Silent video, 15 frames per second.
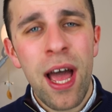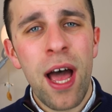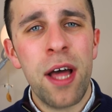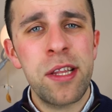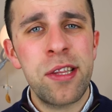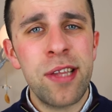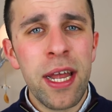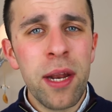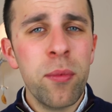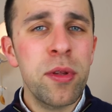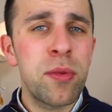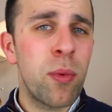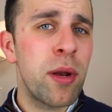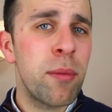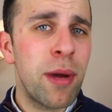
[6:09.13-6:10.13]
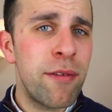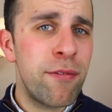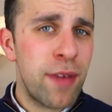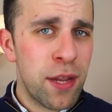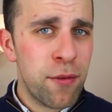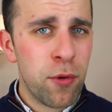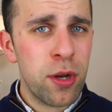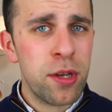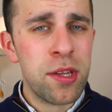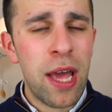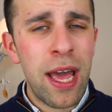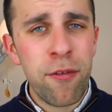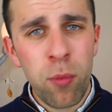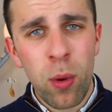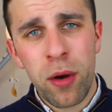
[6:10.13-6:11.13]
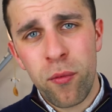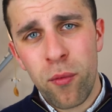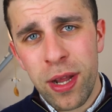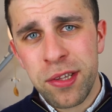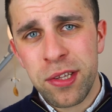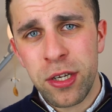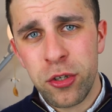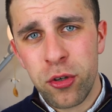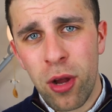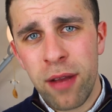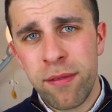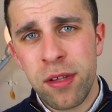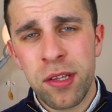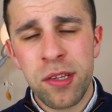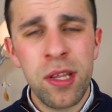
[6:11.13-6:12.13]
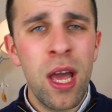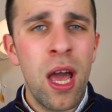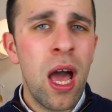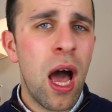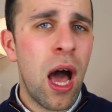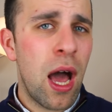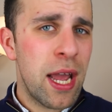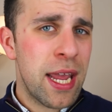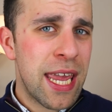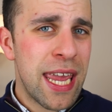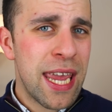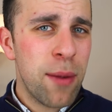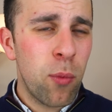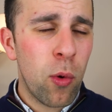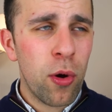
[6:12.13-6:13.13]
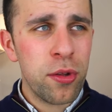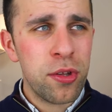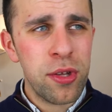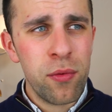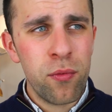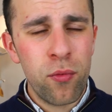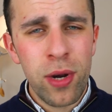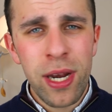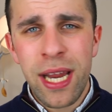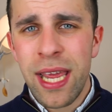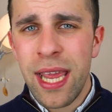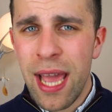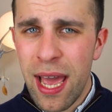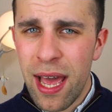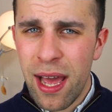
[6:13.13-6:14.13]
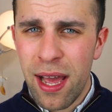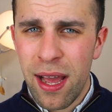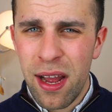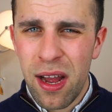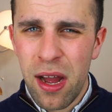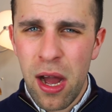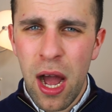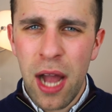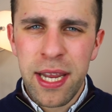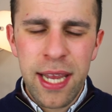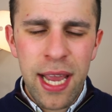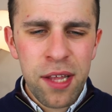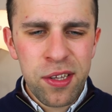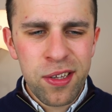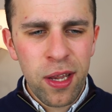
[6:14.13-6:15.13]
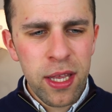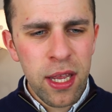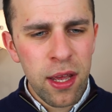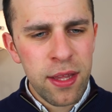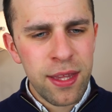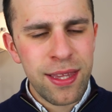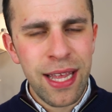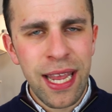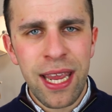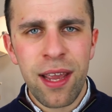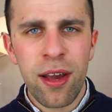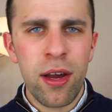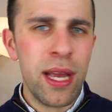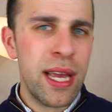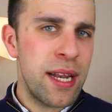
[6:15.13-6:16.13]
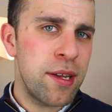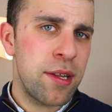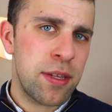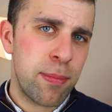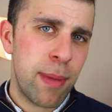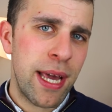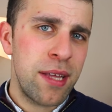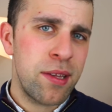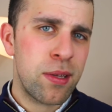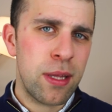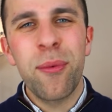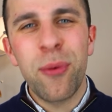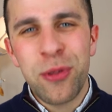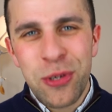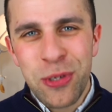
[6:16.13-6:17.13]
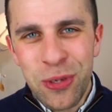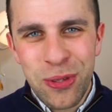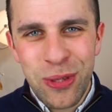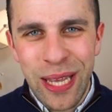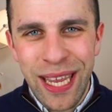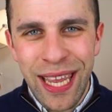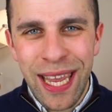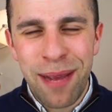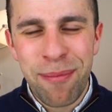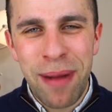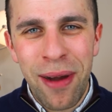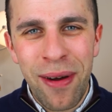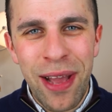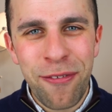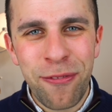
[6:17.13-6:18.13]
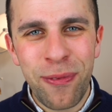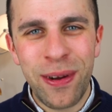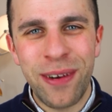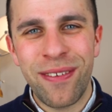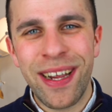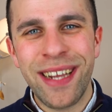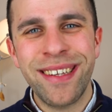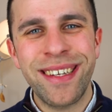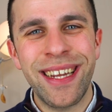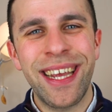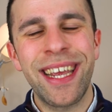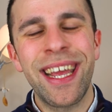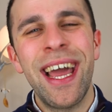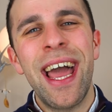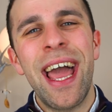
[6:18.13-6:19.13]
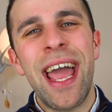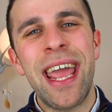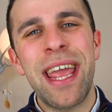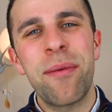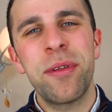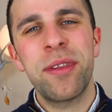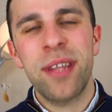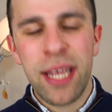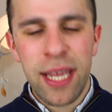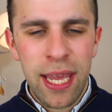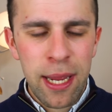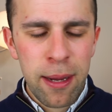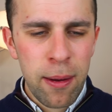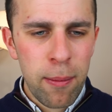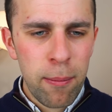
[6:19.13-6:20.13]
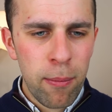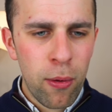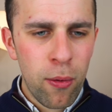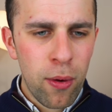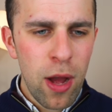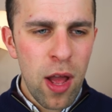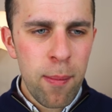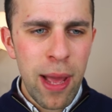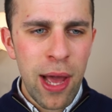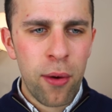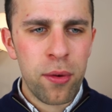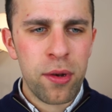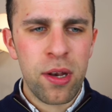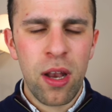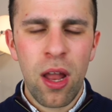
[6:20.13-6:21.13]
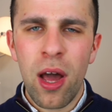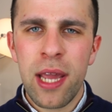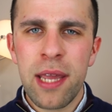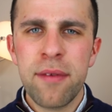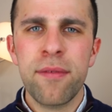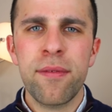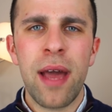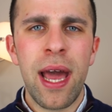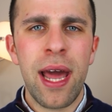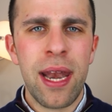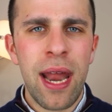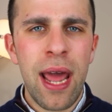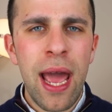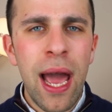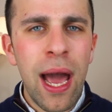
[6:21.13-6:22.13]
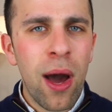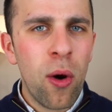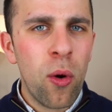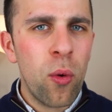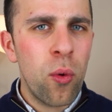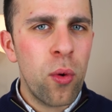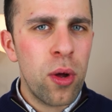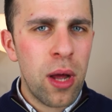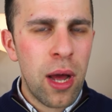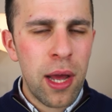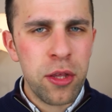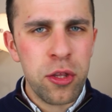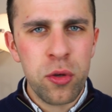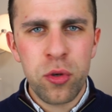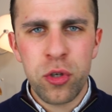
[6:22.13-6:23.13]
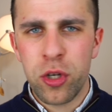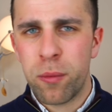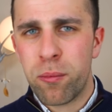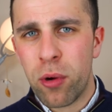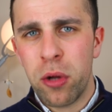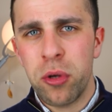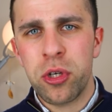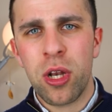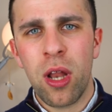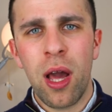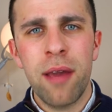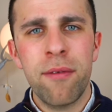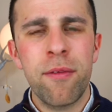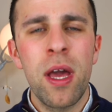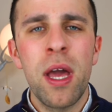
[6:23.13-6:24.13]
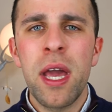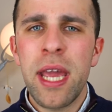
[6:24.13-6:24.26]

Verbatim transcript: Uh, Senna was one of my favorite F one racing drivers. Uh, he was really, uh, I guess, like a thinker in the space. He wasn't just thinking about F one racing, he was thinking more about life and how uh, you should approach life.